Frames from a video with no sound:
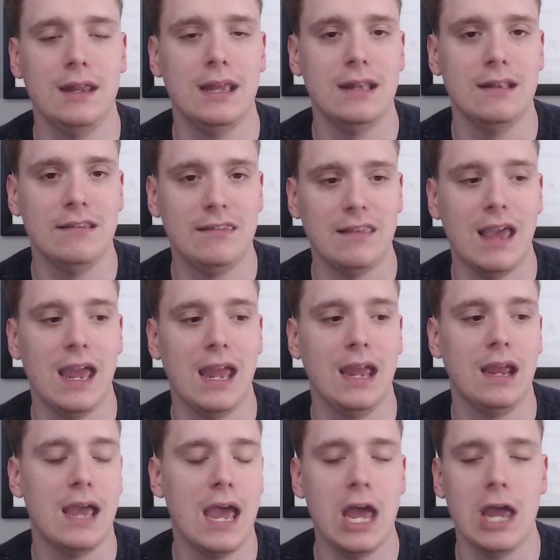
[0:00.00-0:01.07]
In
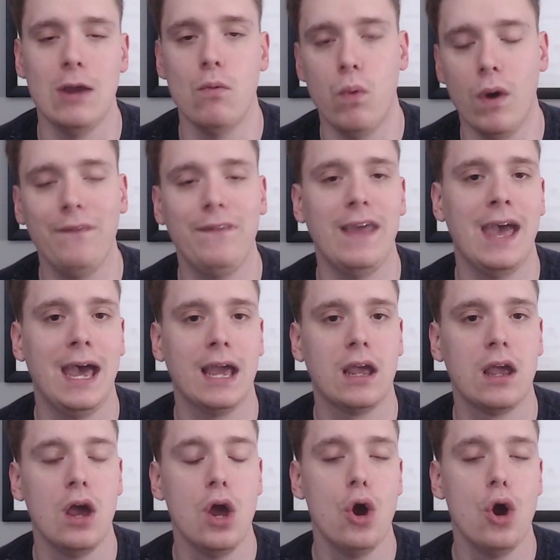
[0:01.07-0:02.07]
saying, hey, what the heck?